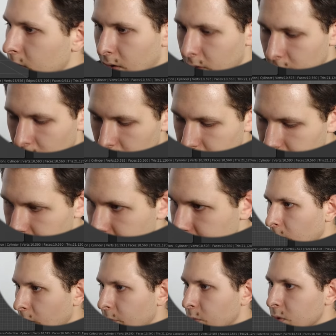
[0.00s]
Okay,
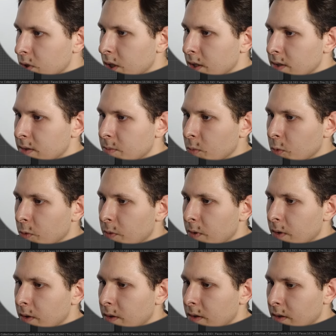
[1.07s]
if we shade smooth,
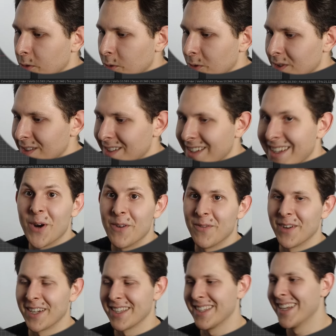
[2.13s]
looks
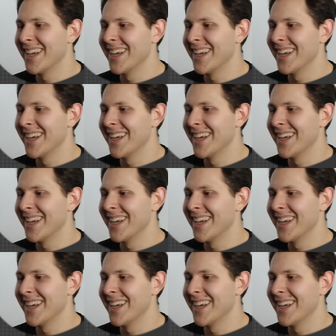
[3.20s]
perfect.